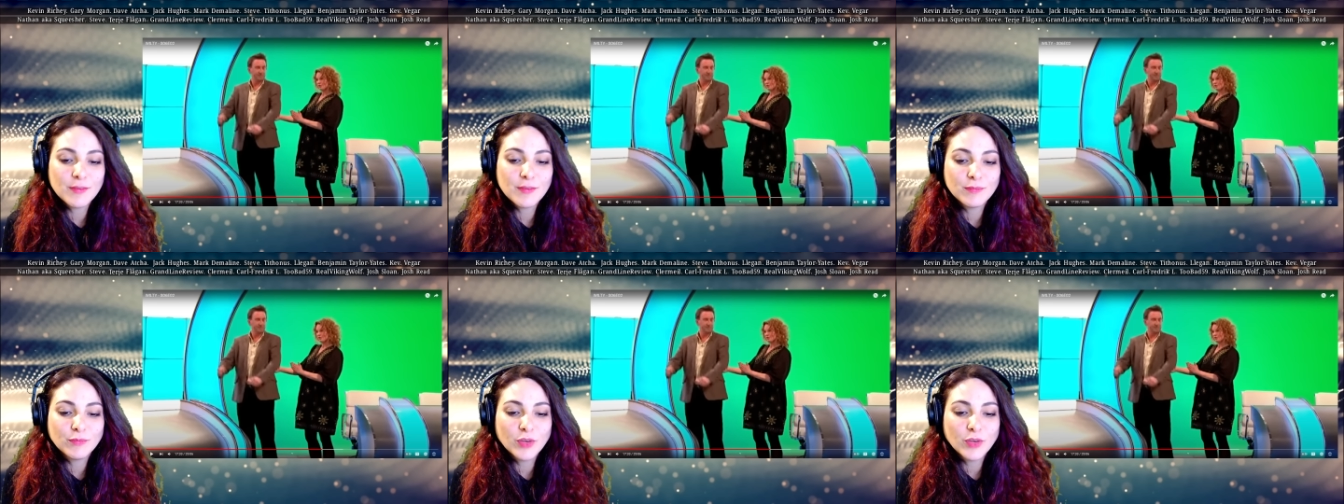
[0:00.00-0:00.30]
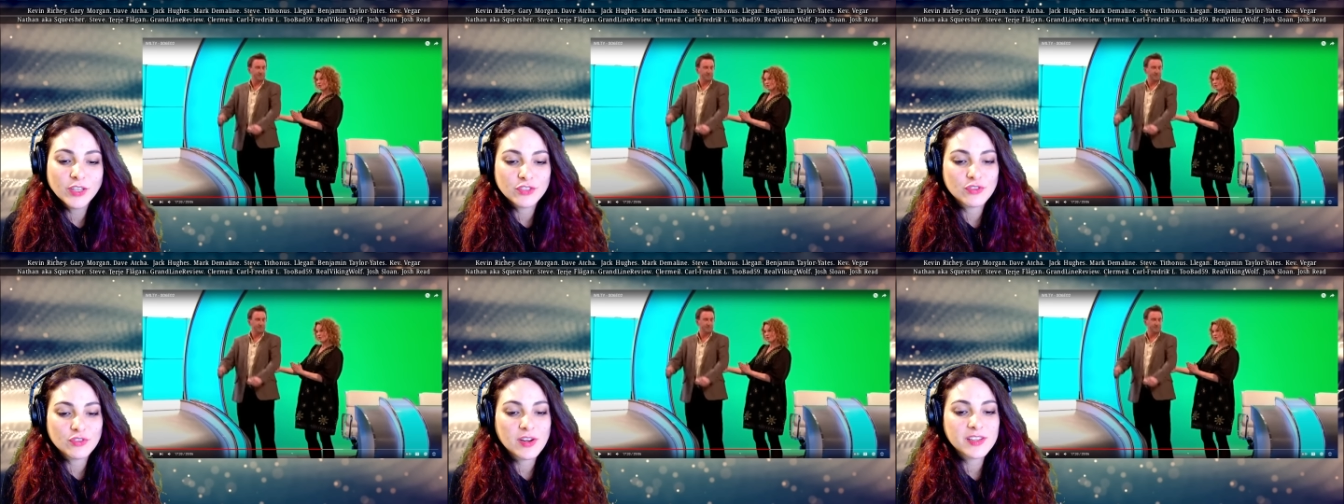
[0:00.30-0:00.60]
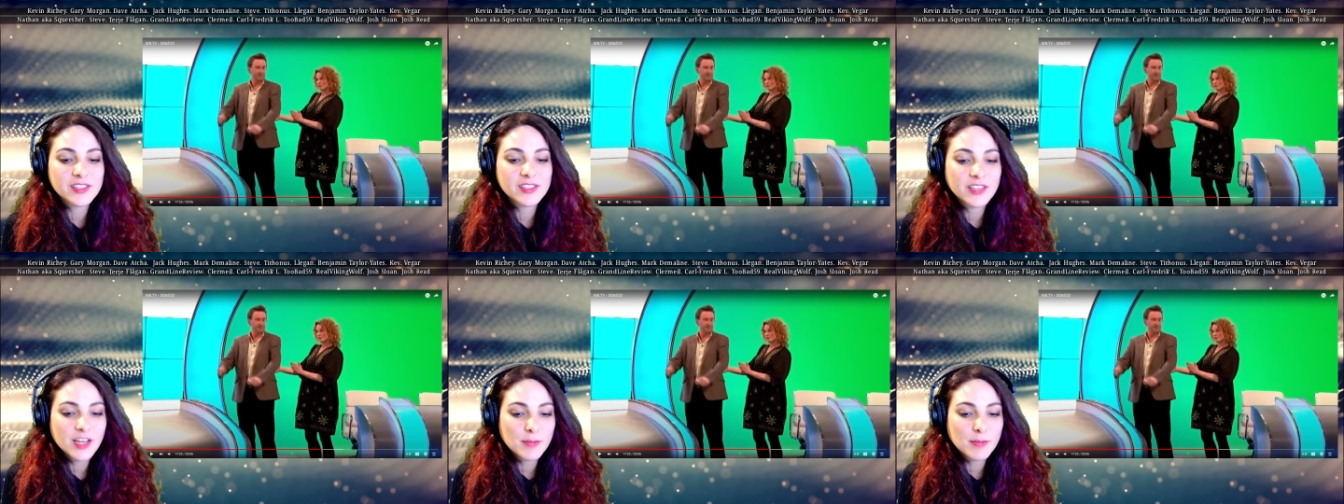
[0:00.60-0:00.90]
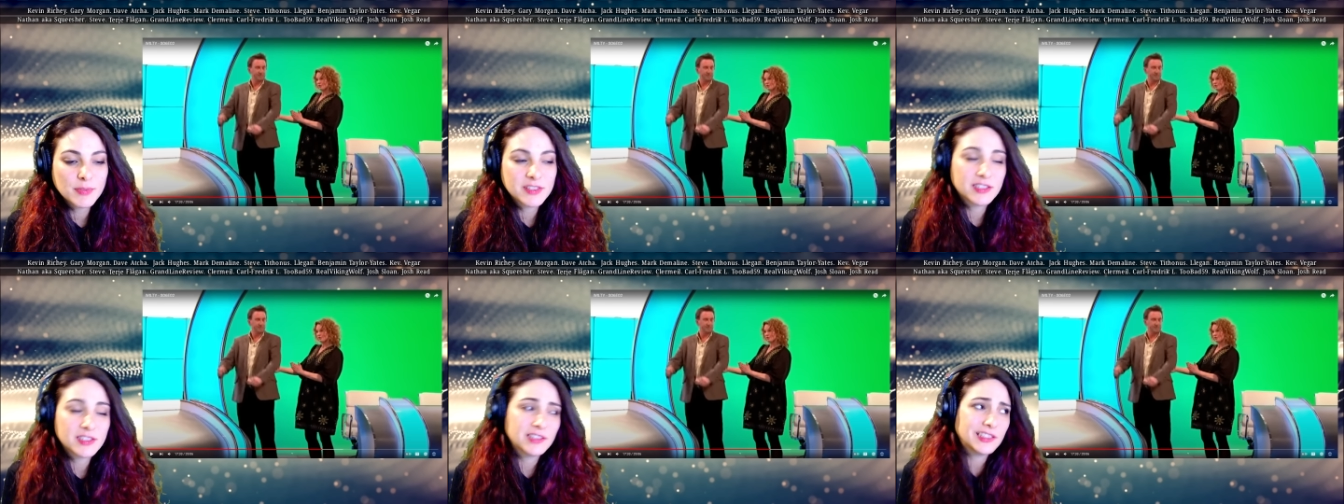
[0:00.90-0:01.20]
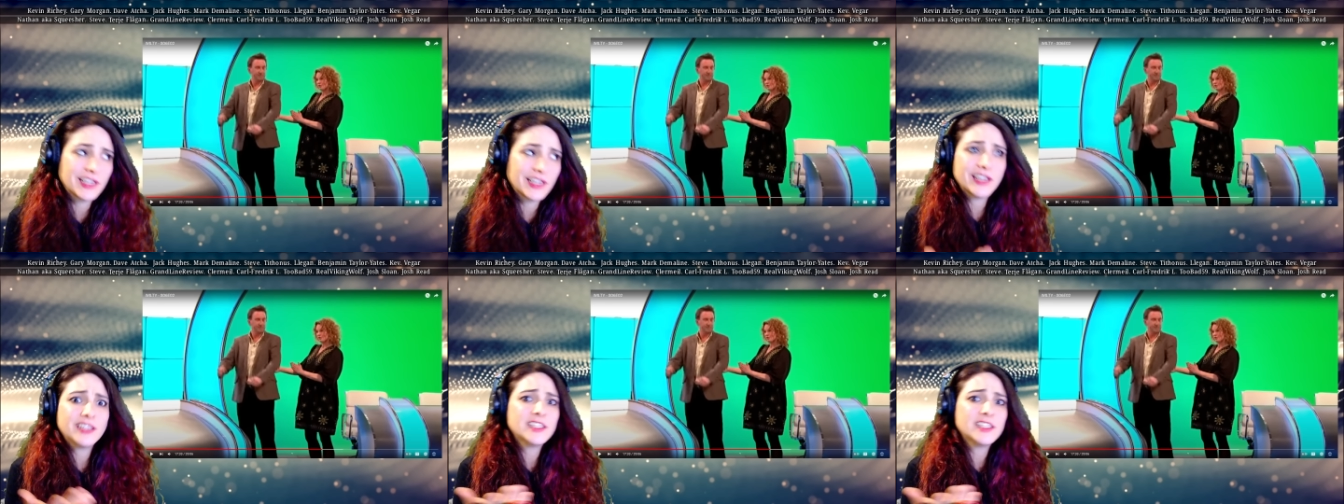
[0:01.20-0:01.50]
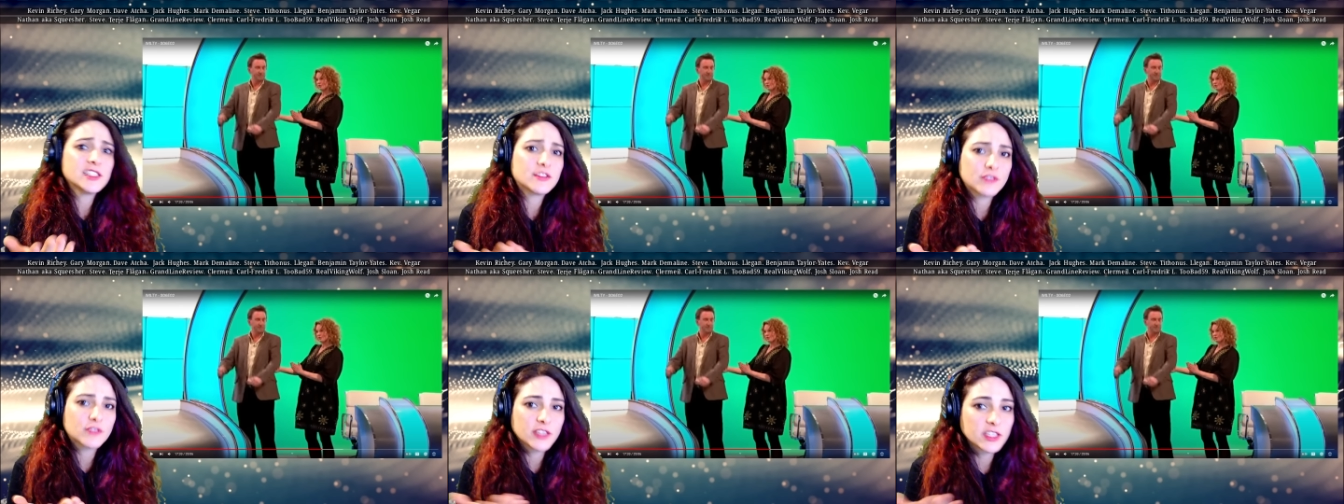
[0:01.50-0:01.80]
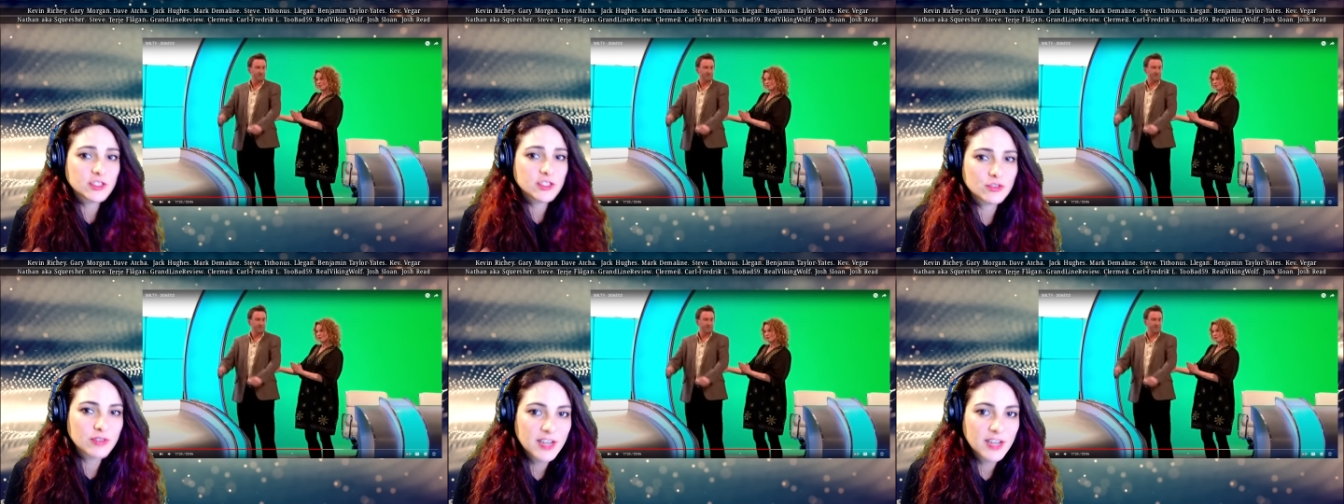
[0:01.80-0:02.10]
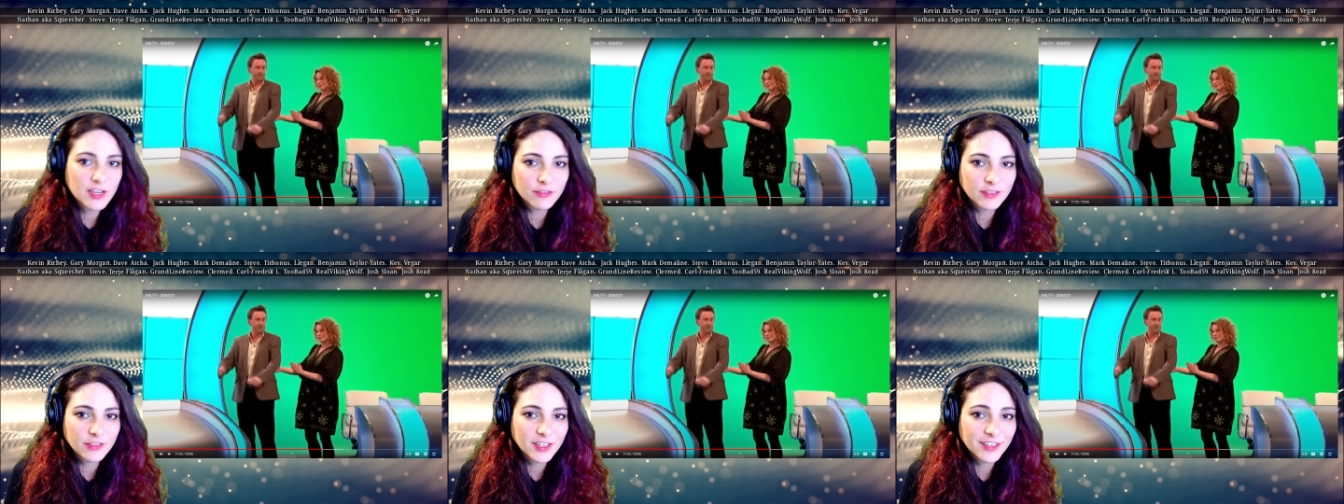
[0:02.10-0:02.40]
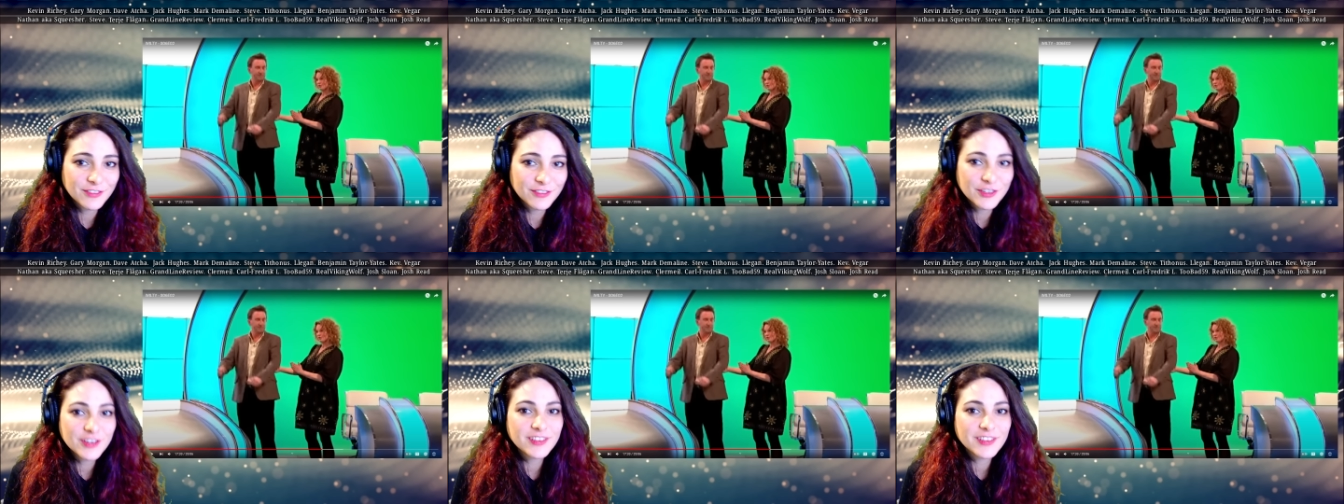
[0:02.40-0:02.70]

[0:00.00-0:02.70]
what, dressing up as the tiniest freaking giraffe ever?